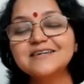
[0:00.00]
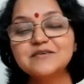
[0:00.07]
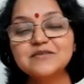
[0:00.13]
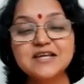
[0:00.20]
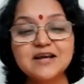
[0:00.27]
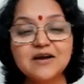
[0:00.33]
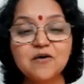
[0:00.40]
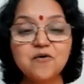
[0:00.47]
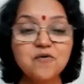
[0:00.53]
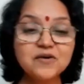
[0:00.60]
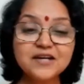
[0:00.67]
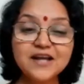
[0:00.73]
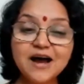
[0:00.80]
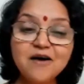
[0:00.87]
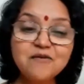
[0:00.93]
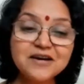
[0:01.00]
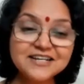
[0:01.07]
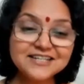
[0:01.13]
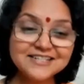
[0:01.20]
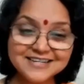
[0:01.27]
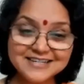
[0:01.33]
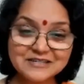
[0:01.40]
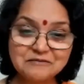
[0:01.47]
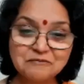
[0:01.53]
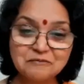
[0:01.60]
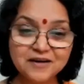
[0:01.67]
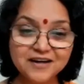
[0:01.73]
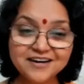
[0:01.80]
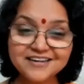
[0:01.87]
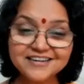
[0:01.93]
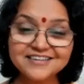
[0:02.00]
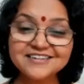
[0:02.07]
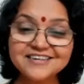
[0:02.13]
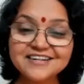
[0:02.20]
saying, Oh, now I taste blood.